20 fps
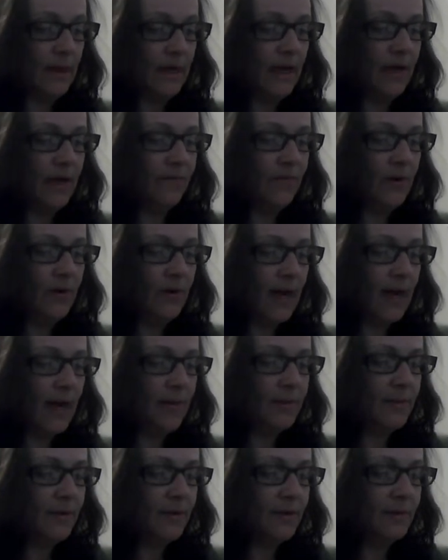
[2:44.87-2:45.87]
If we are
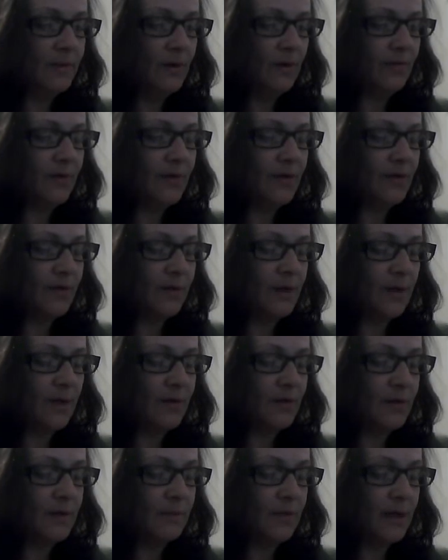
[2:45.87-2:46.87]
able to move into another
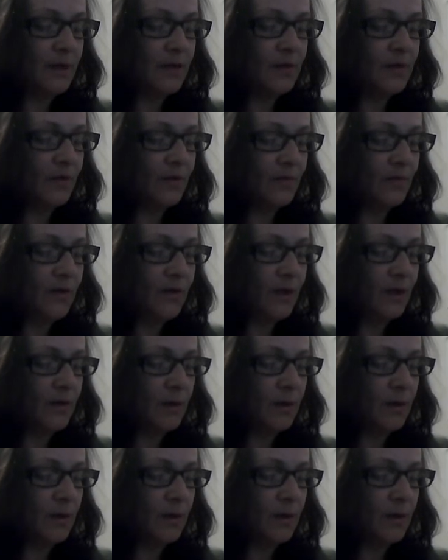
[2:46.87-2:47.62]
dimensional field,